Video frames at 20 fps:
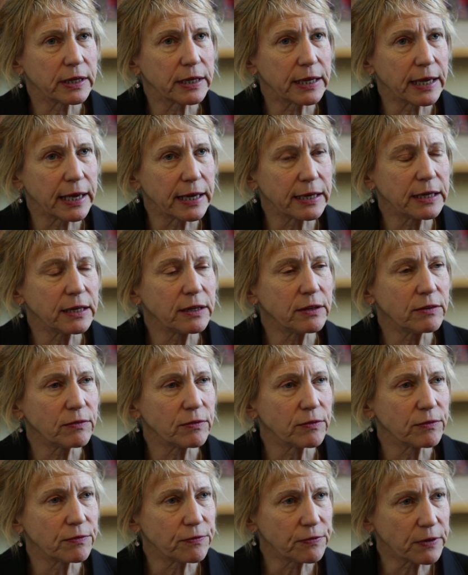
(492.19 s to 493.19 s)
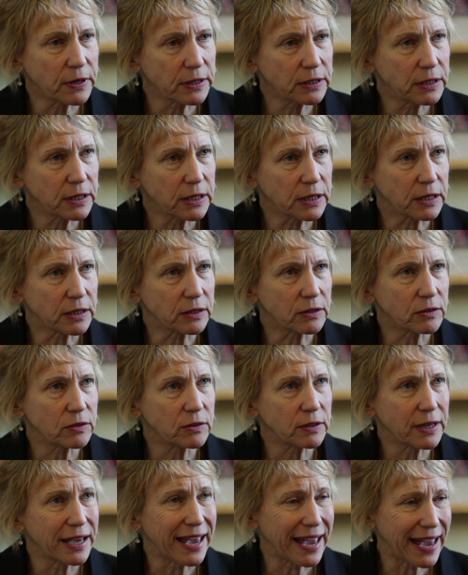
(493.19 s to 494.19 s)
getting funding
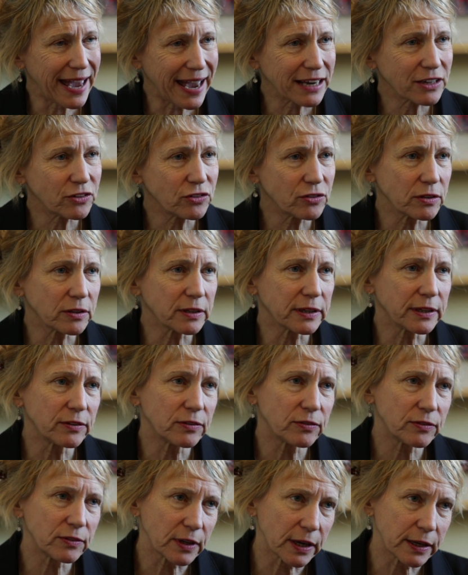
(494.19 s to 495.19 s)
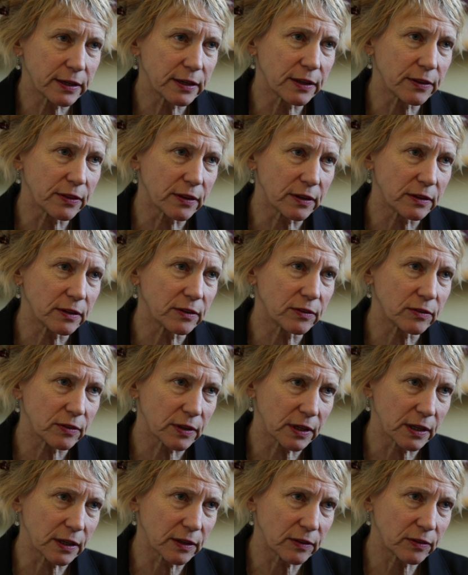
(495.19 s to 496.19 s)
to actually study the
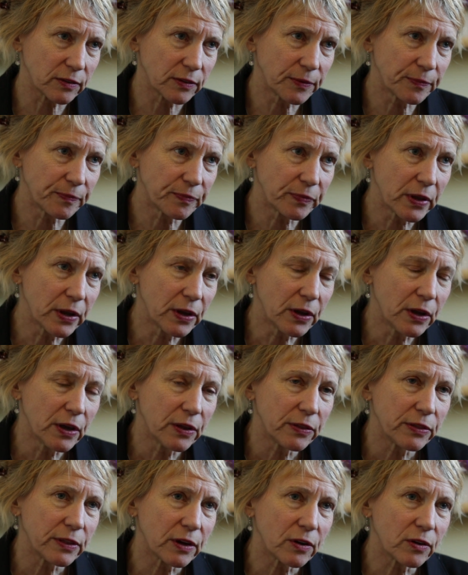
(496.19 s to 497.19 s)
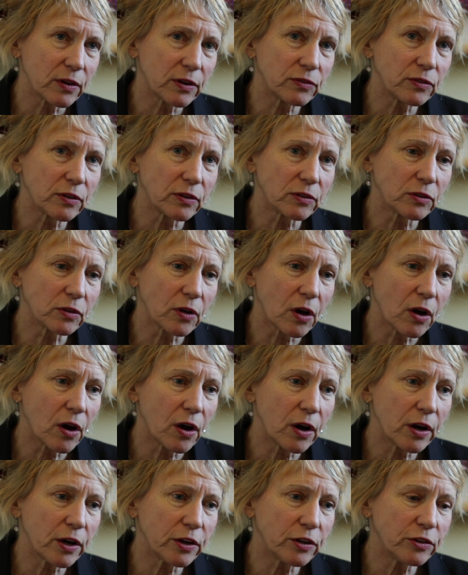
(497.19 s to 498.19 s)
disease. There is a
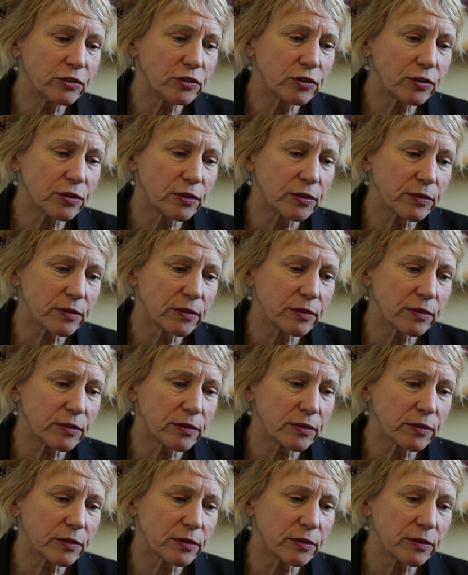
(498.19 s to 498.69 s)
large